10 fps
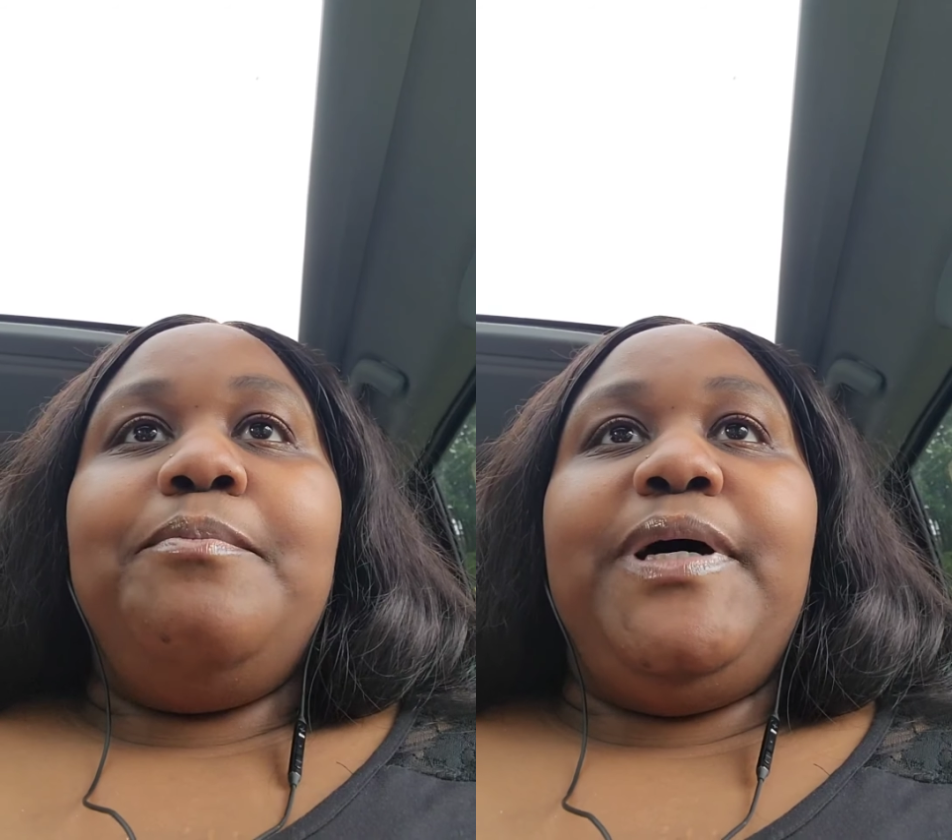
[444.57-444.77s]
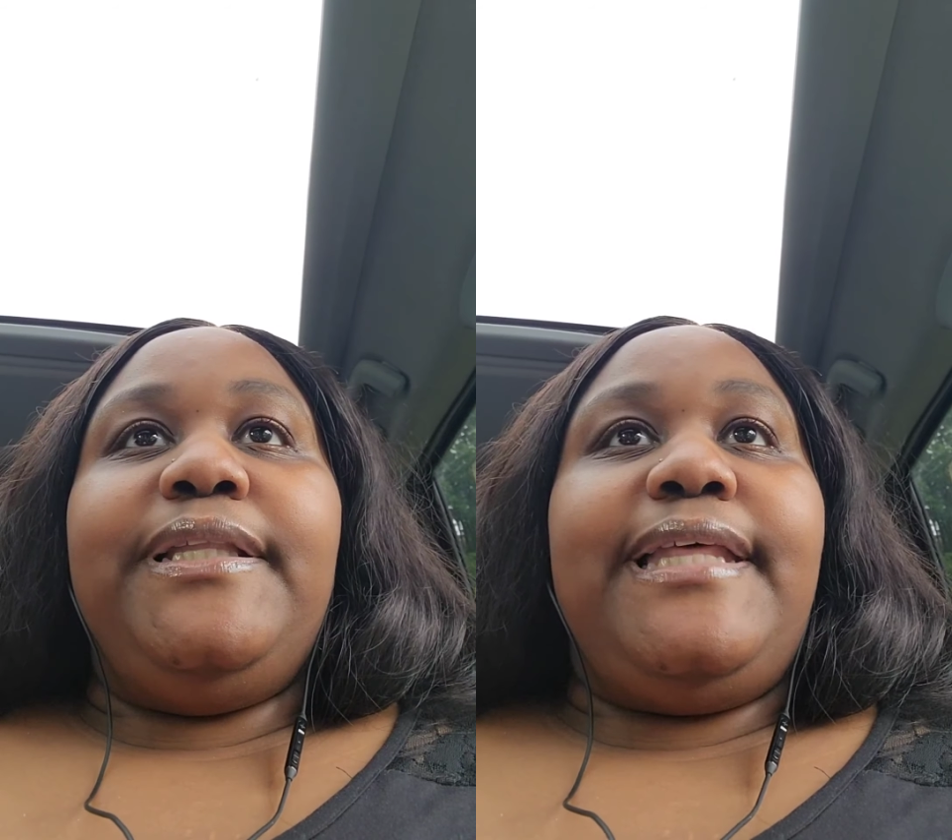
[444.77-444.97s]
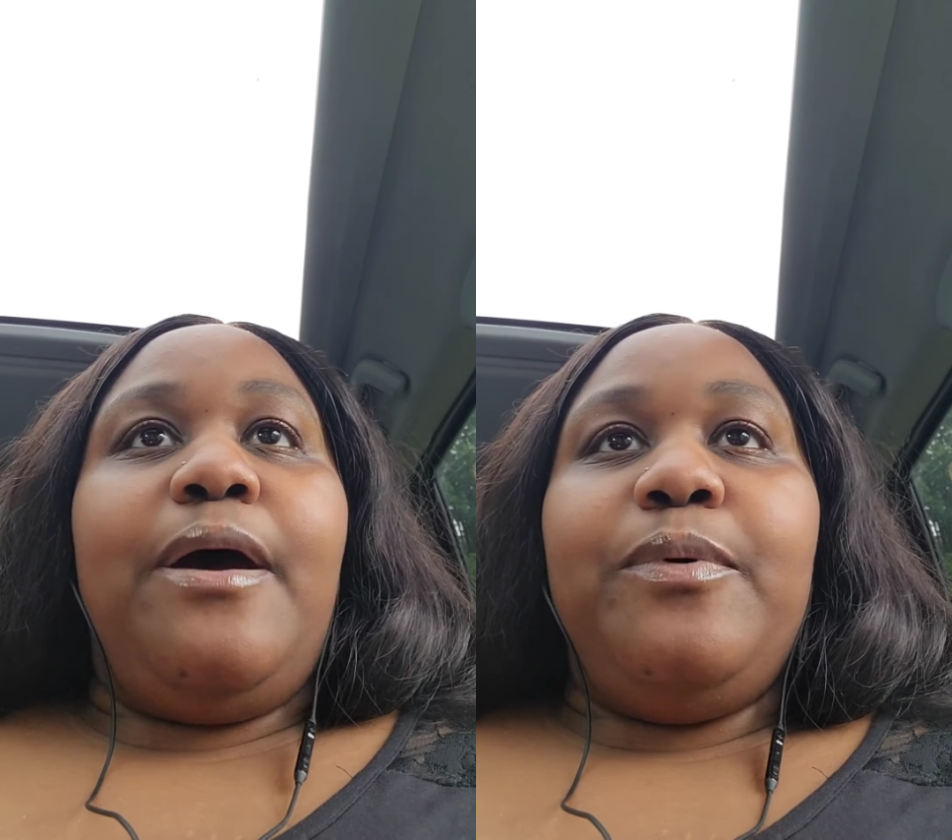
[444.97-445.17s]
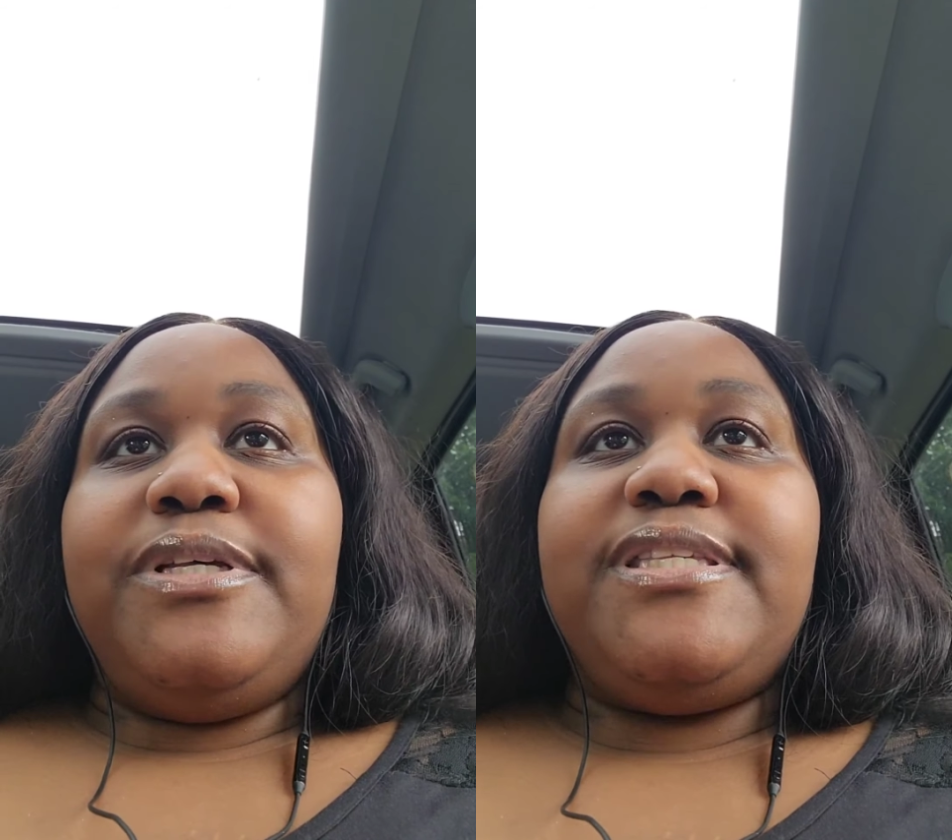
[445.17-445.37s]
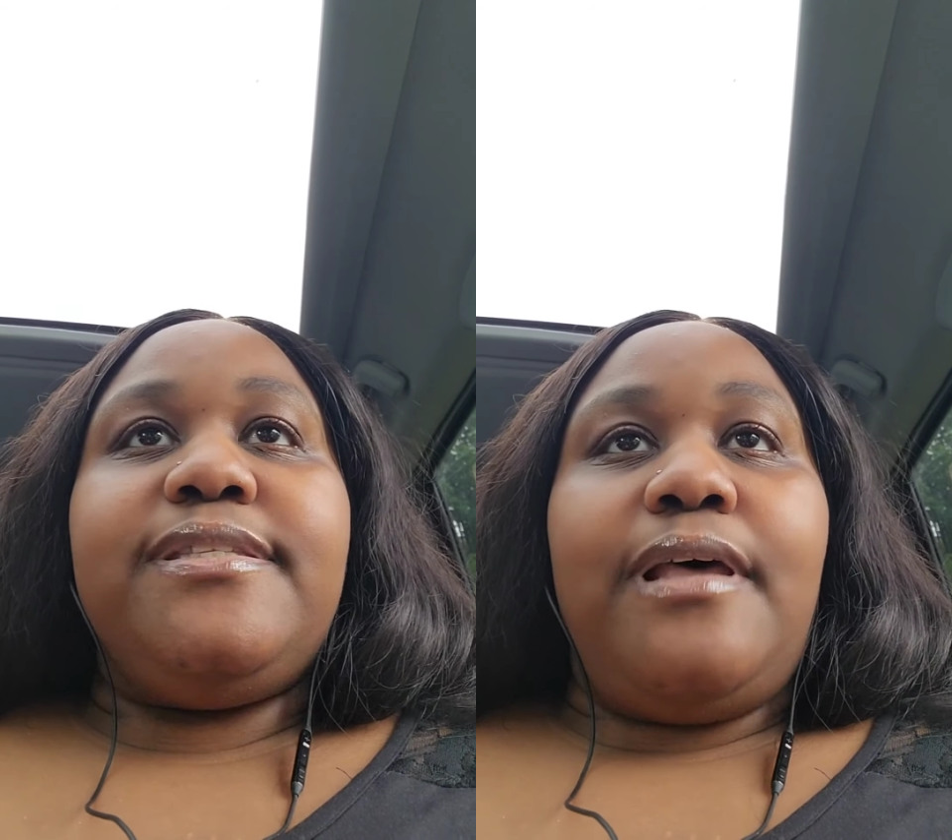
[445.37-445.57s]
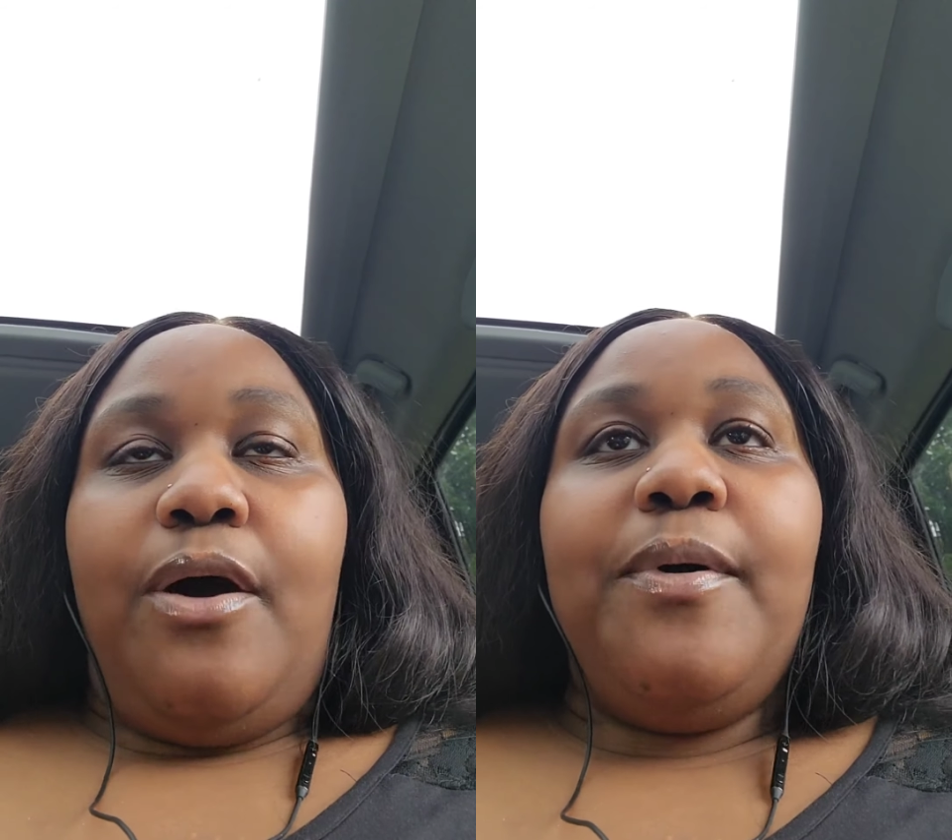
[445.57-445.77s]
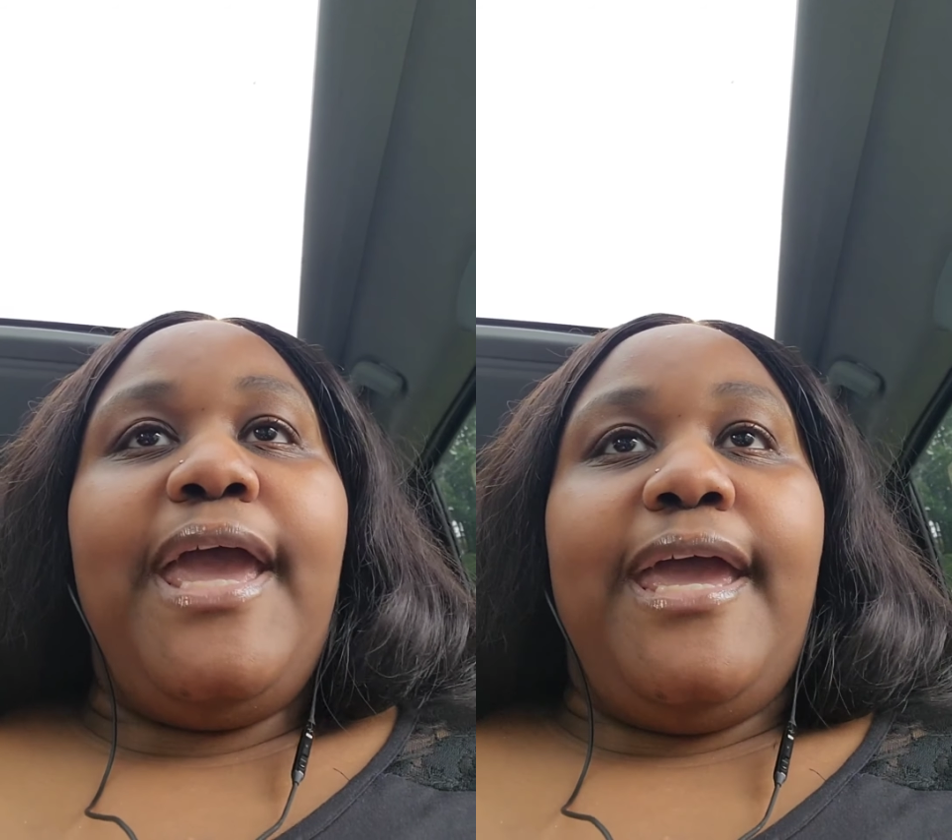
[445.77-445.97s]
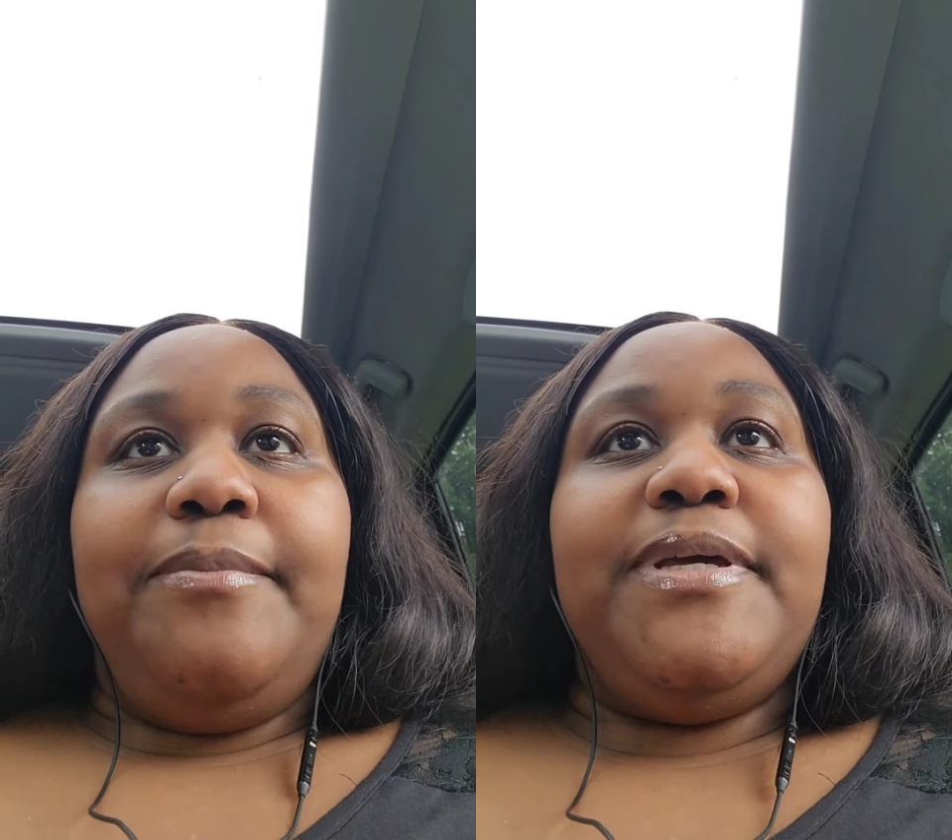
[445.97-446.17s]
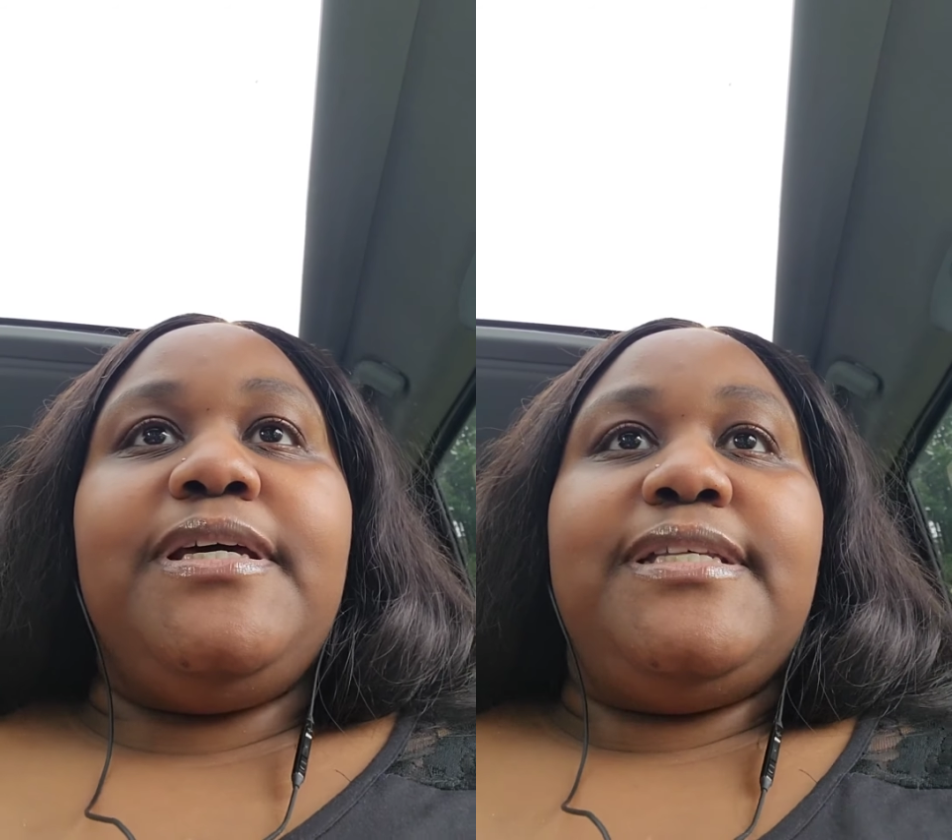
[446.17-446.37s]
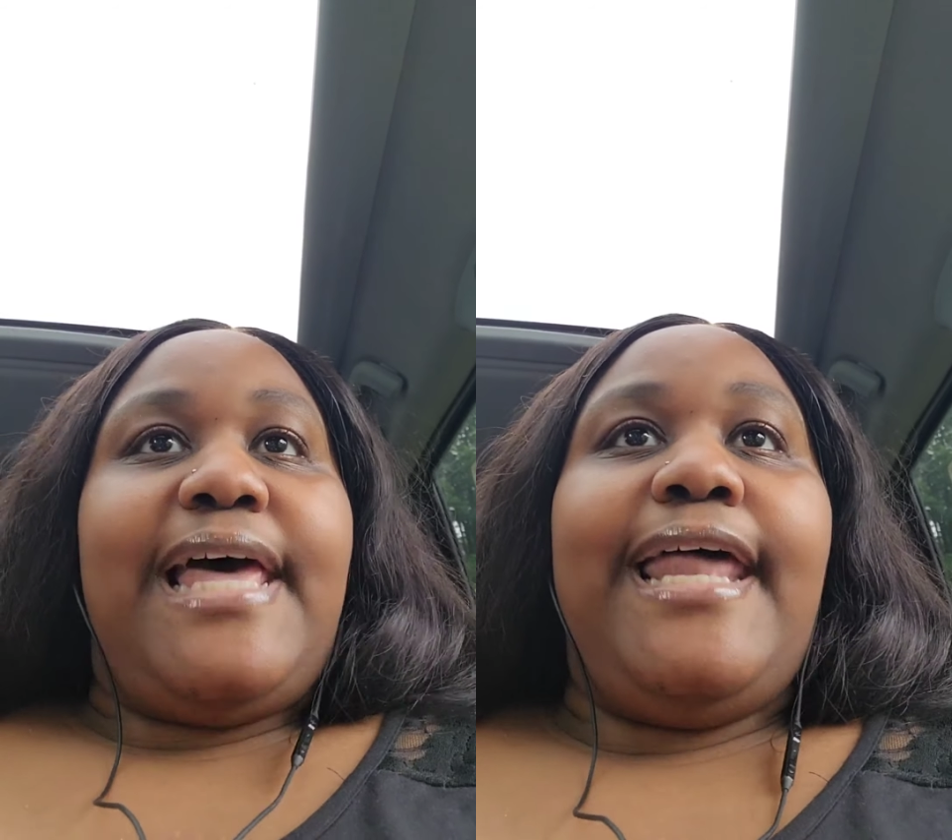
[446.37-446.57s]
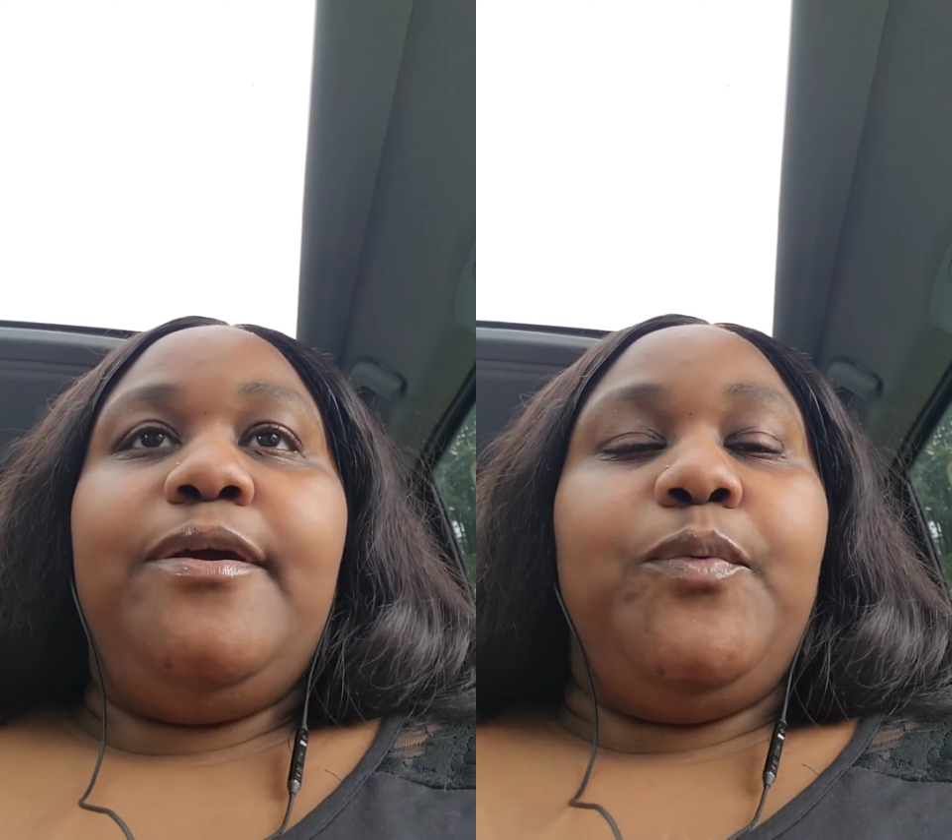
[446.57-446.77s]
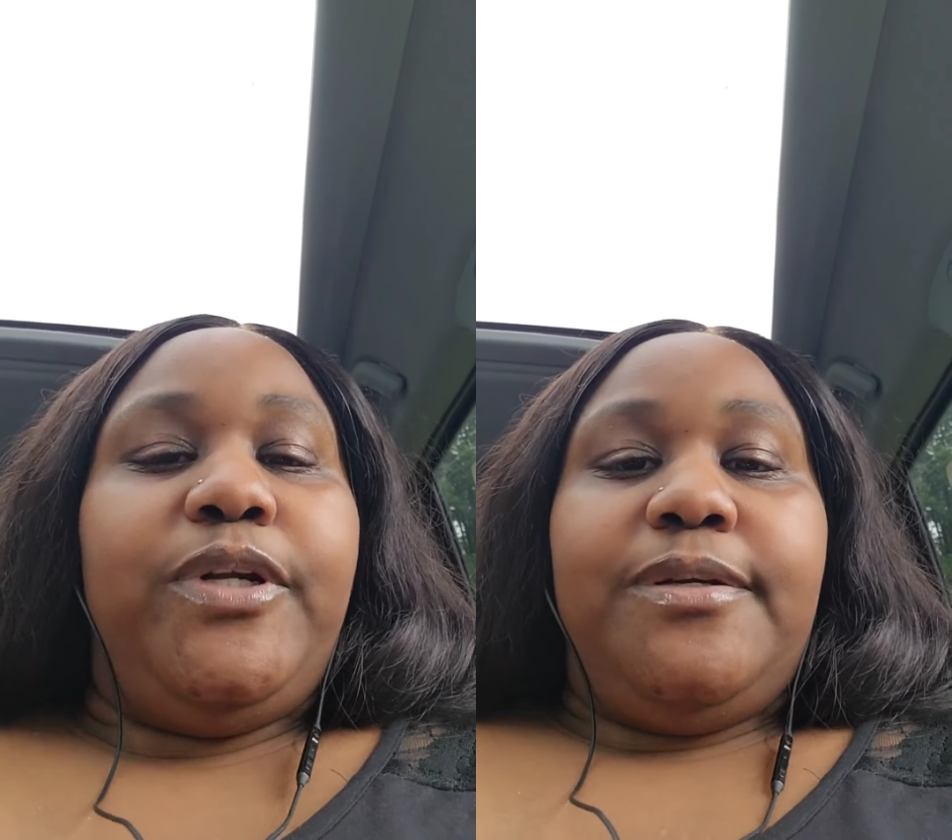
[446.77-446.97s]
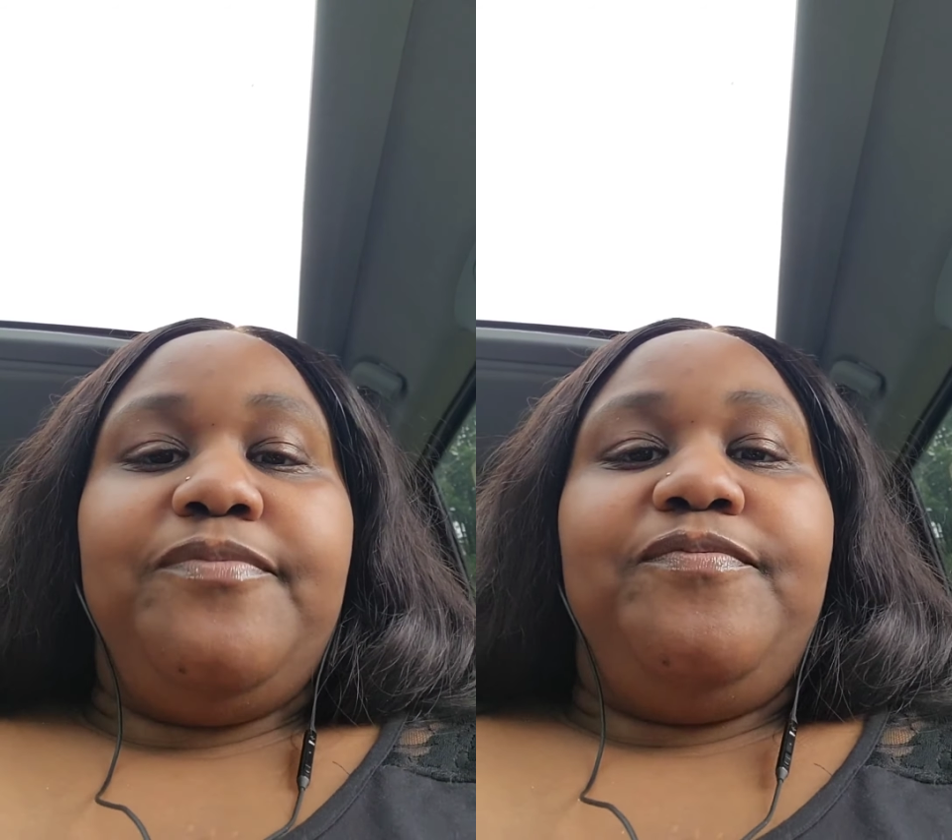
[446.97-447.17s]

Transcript: But that was okay because I didn't want to